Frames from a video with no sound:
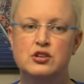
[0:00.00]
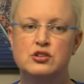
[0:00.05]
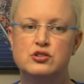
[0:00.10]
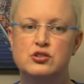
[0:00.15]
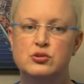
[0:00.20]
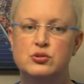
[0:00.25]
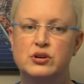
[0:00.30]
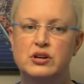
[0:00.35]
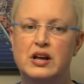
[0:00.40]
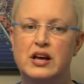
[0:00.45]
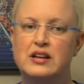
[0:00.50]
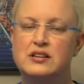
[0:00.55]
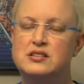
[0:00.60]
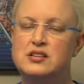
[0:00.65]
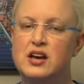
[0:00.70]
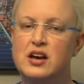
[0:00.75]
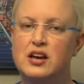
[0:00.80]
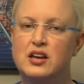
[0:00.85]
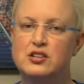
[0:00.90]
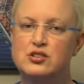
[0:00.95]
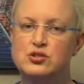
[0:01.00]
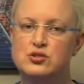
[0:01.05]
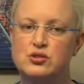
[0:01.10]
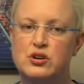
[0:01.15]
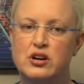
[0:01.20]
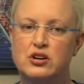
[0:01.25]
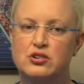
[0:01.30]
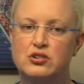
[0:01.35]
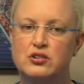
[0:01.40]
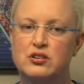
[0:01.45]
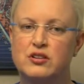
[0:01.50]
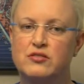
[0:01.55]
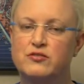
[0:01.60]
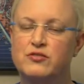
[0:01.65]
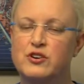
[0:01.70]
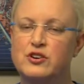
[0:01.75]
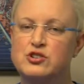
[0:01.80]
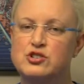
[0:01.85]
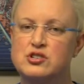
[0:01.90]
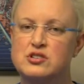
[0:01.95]
to an EdTech instructor that
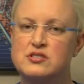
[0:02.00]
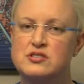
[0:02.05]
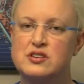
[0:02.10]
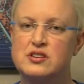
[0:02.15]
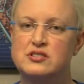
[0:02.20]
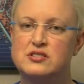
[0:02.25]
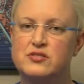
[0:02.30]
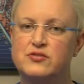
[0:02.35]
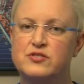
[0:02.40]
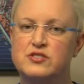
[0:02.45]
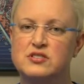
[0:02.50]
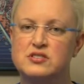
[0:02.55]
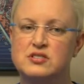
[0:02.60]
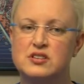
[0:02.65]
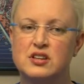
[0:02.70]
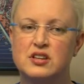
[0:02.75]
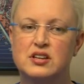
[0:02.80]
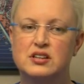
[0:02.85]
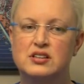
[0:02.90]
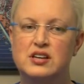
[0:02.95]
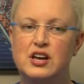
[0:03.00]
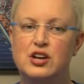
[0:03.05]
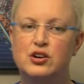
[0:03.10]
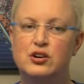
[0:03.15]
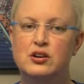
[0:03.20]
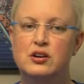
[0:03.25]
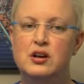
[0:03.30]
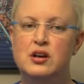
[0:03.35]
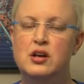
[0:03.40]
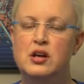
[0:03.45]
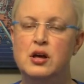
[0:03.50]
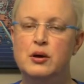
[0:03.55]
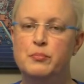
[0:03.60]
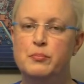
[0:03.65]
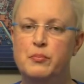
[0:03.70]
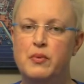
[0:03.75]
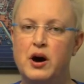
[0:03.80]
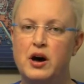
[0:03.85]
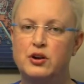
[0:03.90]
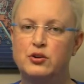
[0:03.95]
functions as a facilitator,
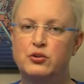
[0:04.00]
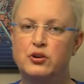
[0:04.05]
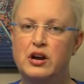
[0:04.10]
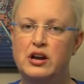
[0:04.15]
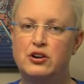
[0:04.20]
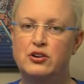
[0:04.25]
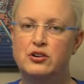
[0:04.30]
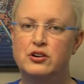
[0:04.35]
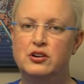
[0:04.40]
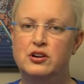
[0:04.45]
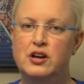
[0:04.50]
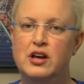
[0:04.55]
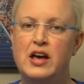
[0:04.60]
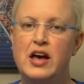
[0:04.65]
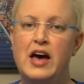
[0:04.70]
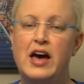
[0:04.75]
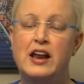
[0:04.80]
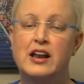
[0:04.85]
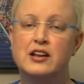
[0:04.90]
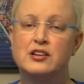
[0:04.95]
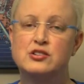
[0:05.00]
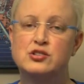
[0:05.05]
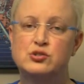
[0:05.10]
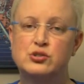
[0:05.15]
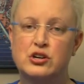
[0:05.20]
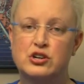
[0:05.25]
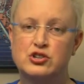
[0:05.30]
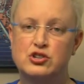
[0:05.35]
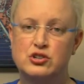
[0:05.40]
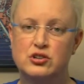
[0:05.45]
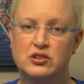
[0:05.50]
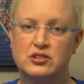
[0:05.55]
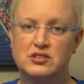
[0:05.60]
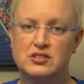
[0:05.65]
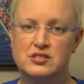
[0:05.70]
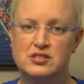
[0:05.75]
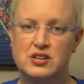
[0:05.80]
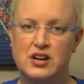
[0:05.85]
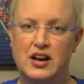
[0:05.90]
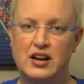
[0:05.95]
moderator, and instructional
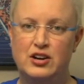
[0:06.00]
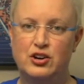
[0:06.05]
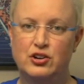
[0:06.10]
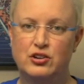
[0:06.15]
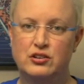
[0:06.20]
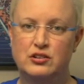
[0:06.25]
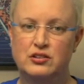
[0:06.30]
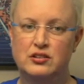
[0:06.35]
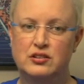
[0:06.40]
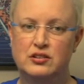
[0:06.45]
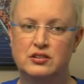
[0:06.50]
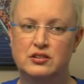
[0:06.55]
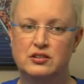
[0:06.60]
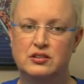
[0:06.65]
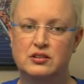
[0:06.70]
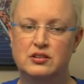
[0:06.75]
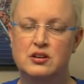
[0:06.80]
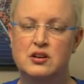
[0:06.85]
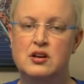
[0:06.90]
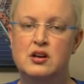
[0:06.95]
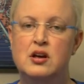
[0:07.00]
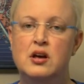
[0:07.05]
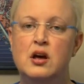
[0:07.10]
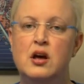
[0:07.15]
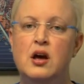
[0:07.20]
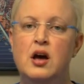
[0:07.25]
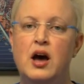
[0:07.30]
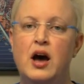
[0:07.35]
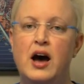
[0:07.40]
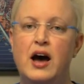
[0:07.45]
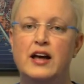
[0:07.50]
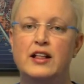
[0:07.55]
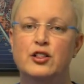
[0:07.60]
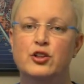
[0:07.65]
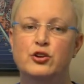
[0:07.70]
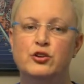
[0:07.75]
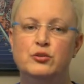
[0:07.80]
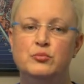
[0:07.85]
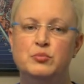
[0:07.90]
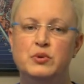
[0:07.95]
designer. I
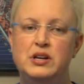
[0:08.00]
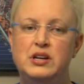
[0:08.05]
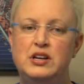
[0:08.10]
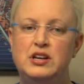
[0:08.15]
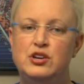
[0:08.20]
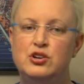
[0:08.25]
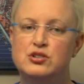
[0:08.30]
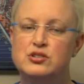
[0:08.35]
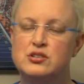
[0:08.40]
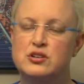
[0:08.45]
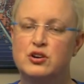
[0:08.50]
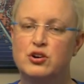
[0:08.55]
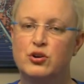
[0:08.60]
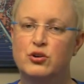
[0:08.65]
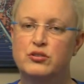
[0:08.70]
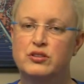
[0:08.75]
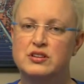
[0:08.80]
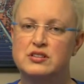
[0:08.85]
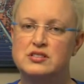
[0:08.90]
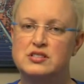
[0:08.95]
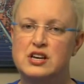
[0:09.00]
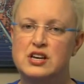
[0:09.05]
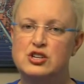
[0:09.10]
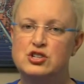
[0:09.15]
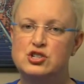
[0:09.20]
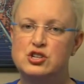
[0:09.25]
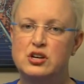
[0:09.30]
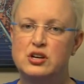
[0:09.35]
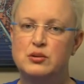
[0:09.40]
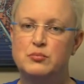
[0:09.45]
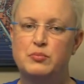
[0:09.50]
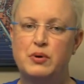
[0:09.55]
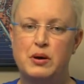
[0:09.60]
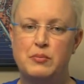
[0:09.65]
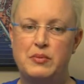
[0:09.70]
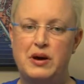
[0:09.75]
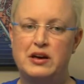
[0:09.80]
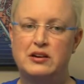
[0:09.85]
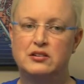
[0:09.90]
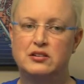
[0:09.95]
learned many years ago that teaching, by
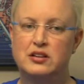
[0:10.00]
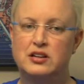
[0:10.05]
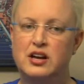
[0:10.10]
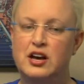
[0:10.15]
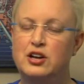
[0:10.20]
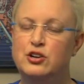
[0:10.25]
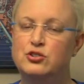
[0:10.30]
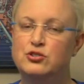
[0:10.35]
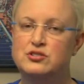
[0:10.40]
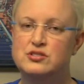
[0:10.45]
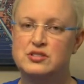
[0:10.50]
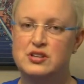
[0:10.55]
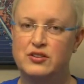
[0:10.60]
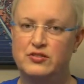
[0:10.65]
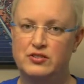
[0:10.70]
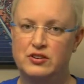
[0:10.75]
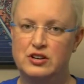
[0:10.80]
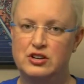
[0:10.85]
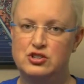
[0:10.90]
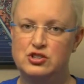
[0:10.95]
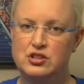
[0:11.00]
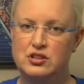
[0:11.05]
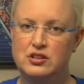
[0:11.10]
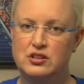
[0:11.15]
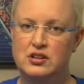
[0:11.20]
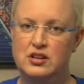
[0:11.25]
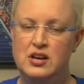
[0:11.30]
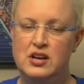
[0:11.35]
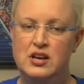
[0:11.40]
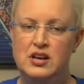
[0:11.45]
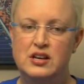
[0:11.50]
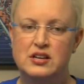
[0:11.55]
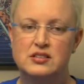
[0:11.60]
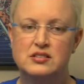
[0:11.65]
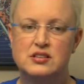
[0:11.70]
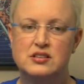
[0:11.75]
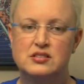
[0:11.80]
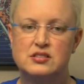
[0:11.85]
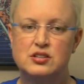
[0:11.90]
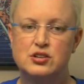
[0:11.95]
Madeline Hunter's definition,
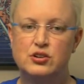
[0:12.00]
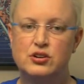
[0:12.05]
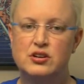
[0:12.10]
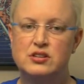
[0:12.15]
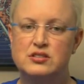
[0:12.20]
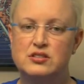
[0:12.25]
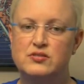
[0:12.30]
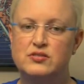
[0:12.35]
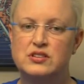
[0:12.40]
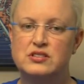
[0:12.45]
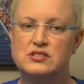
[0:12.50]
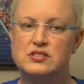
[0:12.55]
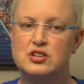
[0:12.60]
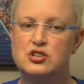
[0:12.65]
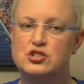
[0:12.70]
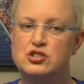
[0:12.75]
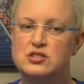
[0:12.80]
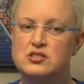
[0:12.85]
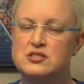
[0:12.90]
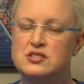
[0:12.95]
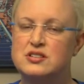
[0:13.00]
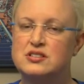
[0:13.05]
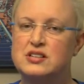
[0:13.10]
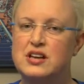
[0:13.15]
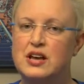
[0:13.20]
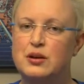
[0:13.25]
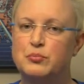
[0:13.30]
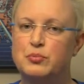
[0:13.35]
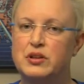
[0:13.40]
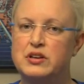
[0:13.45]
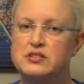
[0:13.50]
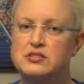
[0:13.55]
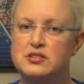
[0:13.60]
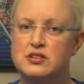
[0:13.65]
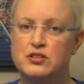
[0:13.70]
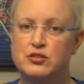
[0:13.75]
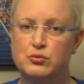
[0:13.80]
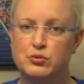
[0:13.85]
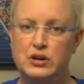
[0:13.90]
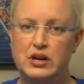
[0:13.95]
is a series of decisions that take place
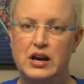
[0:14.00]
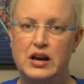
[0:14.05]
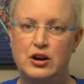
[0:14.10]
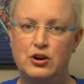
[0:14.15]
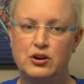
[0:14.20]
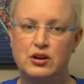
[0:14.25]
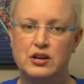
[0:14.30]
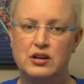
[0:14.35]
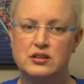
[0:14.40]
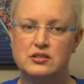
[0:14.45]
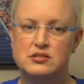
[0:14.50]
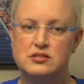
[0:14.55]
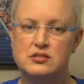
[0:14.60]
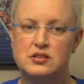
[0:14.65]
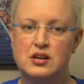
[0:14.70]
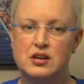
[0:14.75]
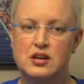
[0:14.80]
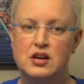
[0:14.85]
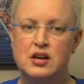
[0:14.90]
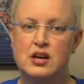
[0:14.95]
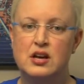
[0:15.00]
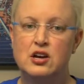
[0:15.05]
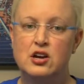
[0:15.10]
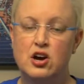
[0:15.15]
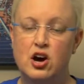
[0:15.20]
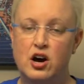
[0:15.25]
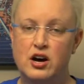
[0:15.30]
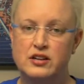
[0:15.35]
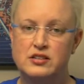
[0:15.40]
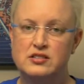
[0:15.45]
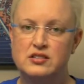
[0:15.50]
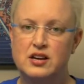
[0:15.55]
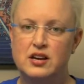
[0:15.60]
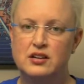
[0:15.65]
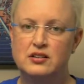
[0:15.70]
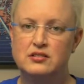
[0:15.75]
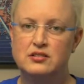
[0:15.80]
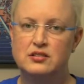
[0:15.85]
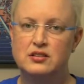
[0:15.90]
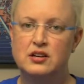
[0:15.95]
in 3 areas:
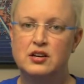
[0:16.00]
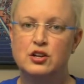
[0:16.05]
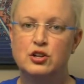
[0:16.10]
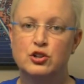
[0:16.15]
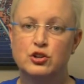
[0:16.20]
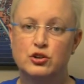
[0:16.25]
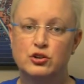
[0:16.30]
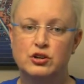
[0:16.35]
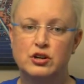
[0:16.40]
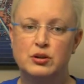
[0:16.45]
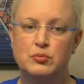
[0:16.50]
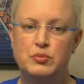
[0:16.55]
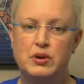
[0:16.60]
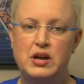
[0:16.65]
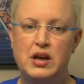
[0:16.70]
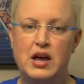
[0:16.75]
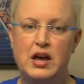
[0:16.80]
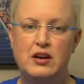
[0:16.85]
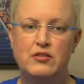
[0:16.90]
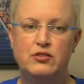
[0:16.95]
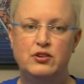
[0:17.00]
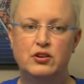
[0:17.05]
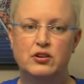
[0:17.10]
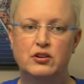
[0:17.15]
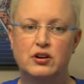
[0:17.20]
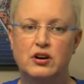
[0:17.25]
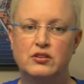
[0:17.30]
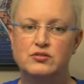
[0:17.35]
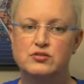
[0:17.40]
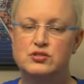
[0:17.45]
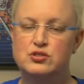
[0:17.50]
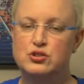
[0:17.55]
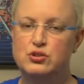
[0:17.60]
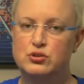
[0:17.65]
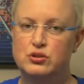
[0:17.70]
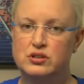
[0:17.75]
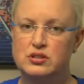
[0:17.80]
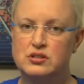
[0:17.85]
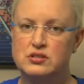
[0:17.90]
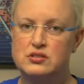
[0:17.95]
content, learning behavior of
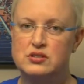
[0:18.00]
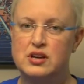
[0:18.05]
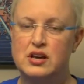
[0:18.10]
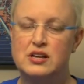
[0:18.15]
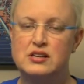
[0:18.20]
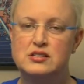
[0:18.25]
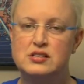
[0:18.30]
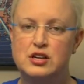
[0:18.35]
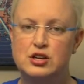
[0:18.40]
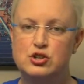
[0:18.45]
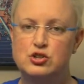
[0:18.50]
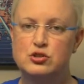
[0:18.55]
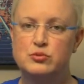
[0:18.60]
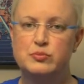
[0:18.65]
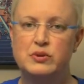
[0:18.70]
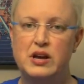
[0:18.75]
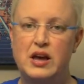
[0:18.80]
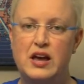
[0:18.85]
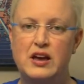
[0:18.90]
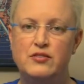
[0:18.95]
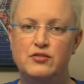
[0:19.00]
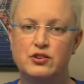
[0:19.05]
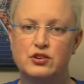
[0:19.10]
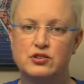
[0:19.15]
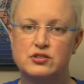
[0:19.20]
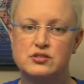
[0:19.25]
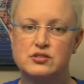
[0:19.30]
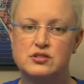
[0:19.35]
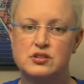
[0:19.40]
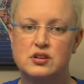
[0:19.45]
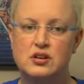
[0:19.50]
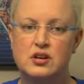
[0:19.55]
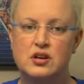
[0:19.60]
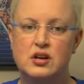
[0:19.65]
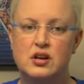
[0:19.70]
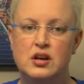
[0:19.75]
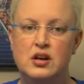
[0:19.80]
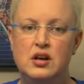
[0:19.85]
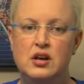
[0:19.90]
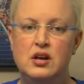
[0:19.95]
students, and teacher behaviors.
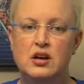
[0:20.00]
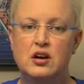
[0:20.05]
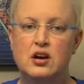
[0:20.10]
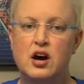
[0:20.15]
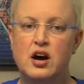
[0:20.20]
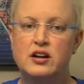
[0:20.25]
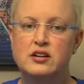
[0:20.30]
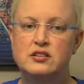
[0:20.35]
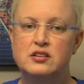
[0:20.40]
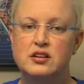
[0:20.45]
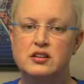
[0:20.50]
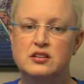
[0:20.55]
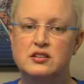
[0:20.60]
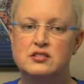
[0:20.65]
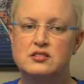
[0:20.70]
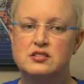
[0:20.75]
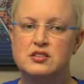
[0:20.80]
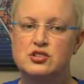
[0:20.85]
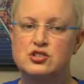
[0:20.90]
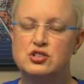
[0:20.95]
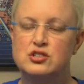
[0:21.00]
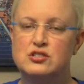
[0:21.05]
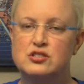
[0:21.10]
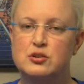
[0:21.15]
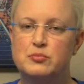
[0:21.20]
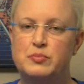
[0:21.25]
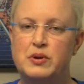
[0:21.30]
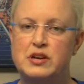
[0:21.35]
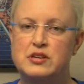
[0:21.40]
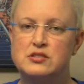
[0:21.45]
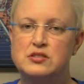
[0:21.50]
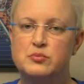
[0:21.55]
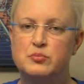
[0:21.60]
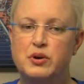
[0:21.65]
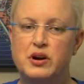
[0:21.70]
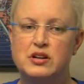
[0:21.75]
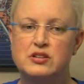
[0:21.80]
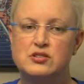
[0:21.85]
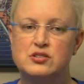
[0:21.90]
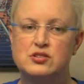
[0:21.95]
Content decisions are based
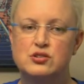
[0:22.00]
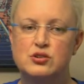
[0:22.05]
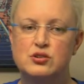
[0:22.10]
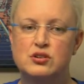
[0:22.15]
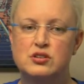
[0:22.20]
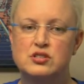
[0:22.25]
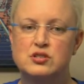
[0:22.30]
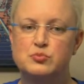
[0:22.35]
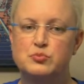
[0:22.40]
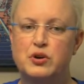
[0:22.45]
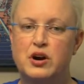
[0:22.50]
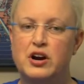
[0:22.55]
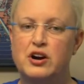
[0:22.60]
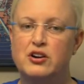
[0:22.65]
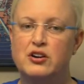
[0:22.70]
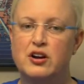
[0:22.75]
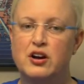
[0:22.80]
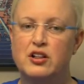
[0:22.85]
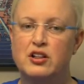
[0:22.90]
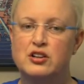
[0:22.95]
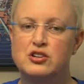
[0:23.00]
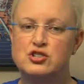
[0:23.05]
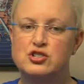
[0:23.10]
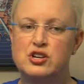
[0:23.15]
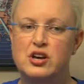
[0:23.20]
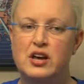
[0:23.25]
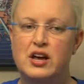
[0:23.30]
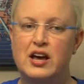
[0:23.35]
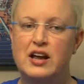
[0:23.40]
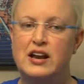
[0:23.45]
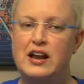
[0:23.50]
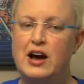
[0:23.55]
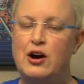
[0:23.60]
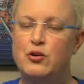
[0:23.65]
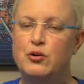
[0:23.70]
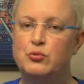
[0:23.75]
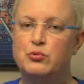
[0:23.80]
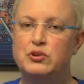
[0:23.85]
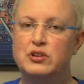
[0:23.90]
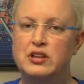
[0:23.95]
upon students' prior knowledge and
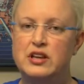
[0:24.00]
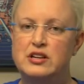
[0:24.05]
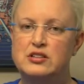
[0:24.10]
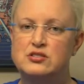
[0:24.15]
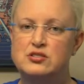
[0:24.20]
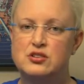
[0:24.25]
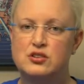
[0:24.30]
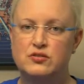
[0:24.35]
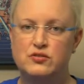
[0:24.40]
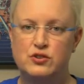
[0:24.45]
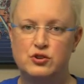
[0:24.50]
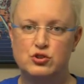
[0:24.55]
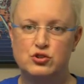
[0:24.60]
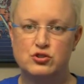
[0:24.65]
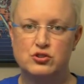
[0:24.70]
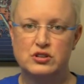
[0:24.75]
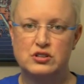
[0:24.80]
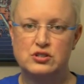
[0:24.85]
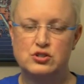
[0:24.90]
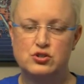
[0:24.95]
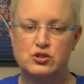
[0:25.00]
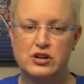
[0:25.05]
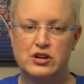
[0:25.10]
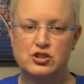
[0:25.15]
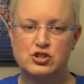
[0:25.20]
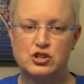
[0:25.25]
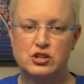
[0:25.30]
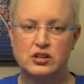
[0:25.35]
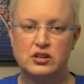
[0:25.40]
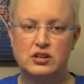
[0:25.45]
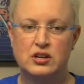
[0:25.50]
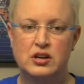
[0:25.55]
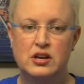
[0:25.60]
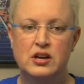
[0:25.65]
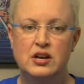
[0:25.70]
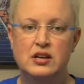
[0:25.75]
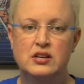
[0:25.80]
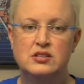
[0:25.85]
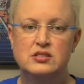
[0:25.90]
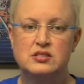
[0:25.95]
how it relates to future instruction.
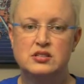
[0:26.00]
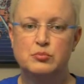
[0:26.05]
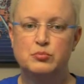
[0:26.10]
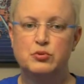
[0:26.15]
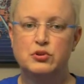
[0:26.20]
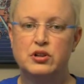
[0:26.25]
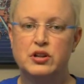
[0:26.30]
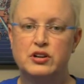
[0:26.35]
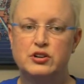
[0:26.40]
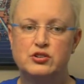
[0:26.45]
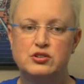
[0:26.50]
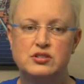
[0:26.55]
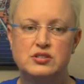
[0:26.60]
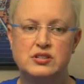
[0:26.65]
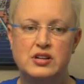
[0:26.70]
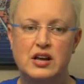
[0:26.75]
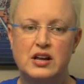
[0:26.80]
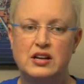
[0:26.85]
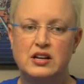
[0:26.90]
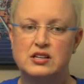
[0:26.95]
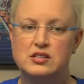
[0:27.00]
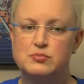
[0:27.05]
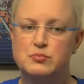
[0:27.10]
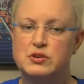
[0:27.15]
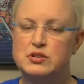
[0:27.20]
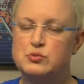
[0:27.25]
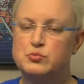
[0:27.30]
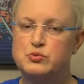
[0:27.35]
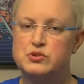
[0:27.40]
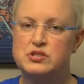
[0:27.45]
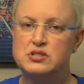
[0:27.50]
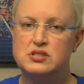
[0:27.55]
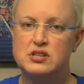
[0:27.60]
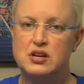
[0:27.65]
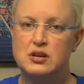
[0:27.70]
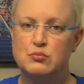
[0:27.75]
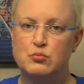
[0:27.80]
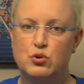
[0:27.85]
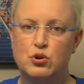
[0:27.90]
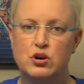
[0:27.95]
Simple understandings must
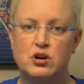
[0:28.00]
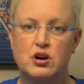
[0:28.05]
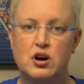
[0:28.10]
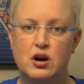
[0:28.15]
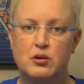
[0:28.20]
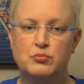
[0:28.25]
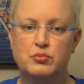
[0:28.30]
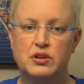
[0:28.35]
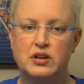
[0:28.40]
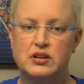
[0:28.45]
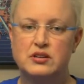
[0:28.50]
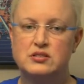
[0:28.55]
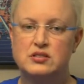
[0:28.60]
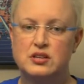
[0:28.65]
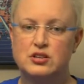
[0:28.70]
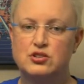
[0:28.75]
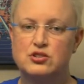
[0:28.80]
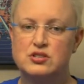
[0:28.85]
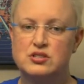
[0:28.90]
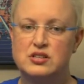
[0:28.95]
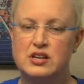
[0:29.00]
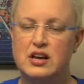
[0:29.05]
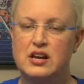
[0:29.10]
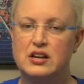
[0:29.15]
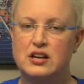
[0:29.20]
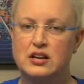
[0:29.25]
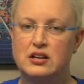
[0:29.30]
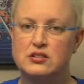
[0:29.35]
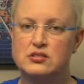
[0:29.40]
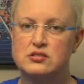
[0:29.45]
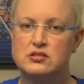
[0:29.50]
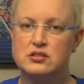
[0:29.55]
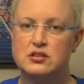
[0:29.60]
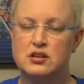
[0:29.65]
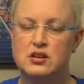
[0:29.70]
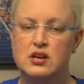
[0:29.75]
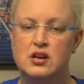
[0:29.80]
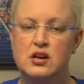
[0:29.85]
precede more complex understandings.